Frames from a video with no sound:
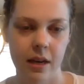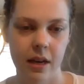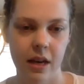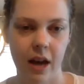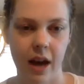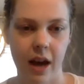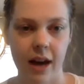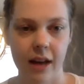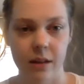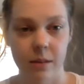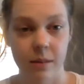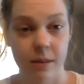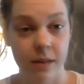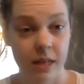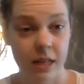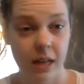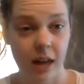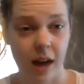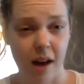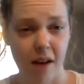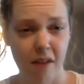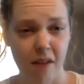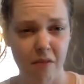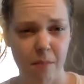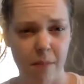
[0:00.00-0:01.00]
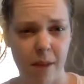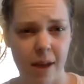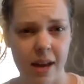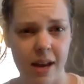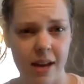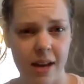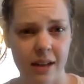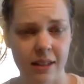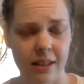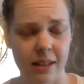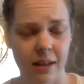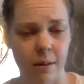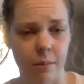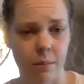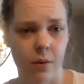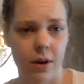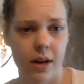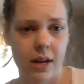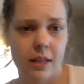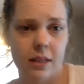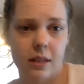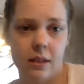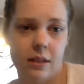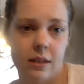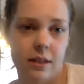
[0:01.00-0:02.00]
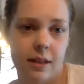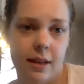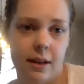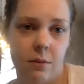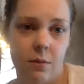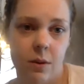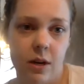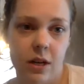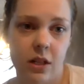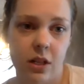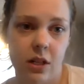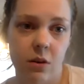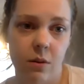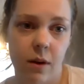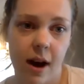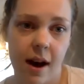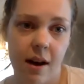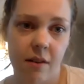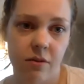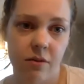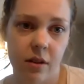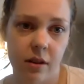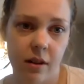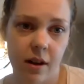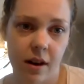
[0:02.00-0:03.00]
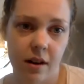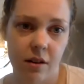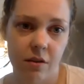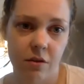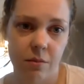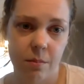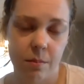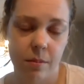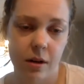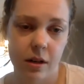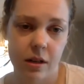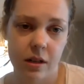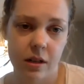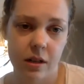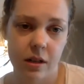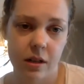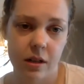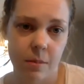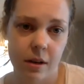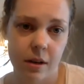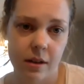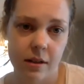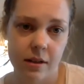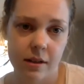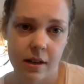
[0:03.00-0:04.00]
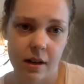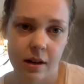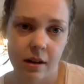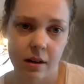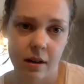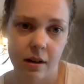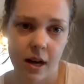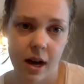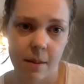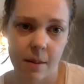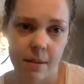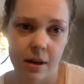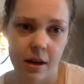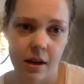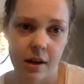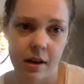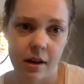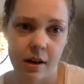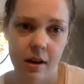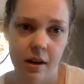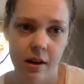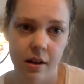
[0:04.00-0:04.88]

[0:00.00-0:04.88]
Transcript: has been tough, but in some ways, like, we do have a lot of participants that are coming,